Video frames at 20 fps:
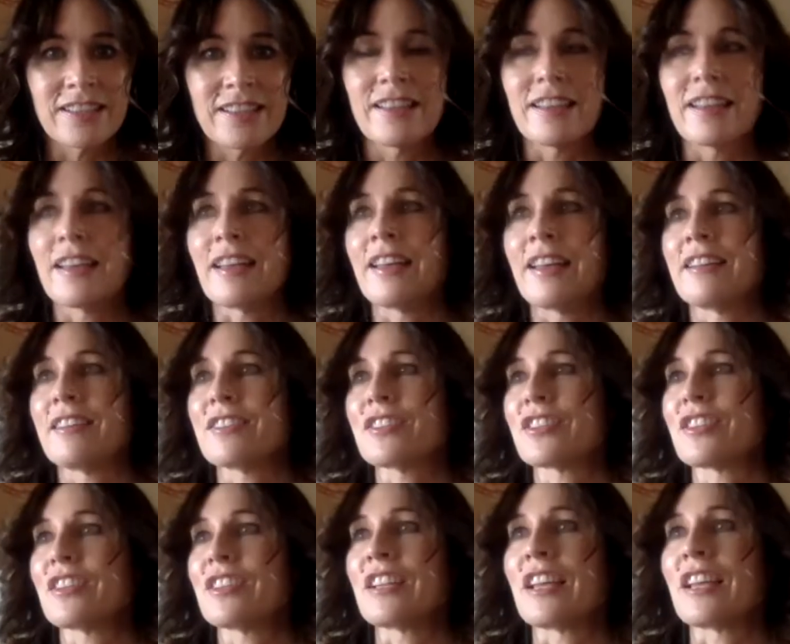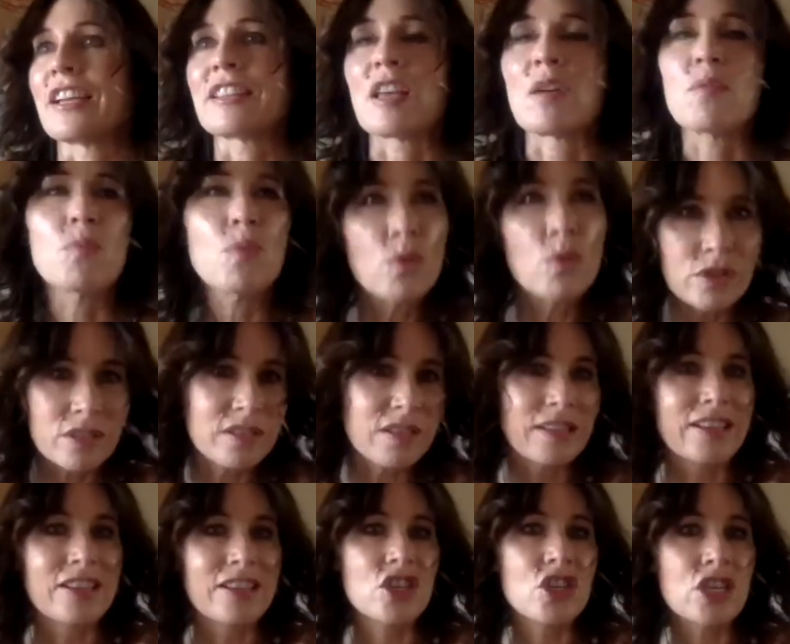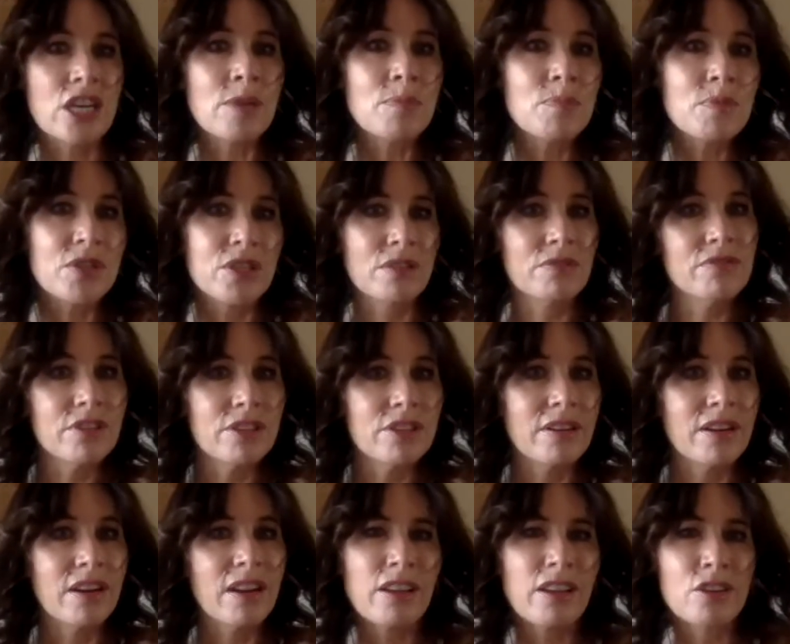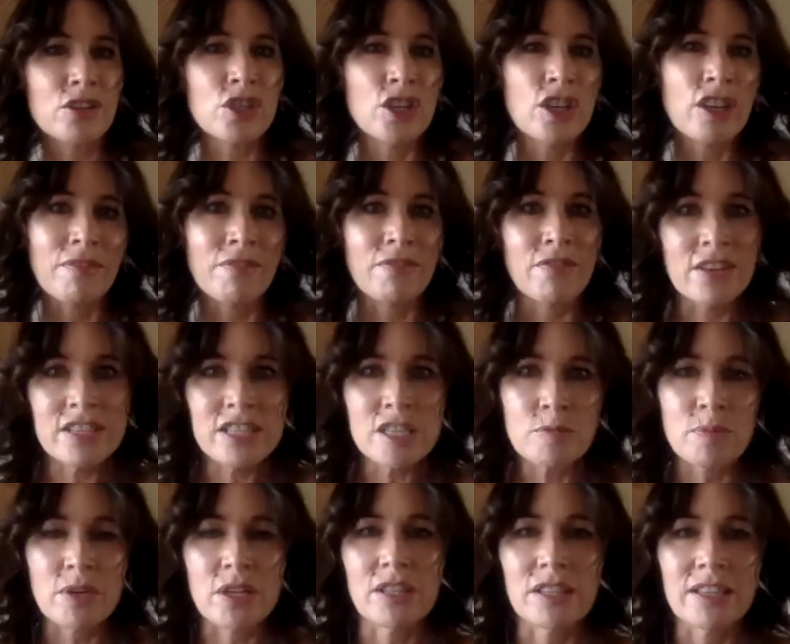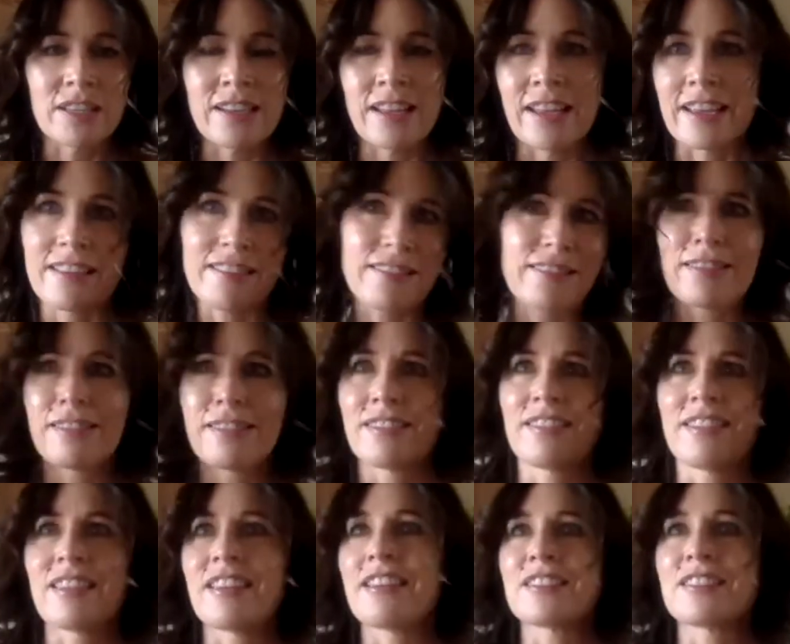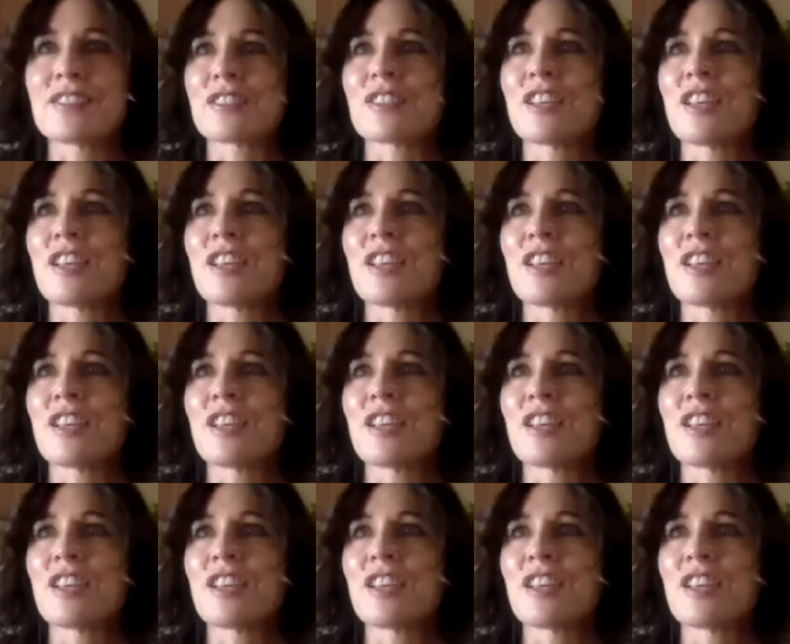And like that water's like a shapeshifter and it can turn invisible and like there's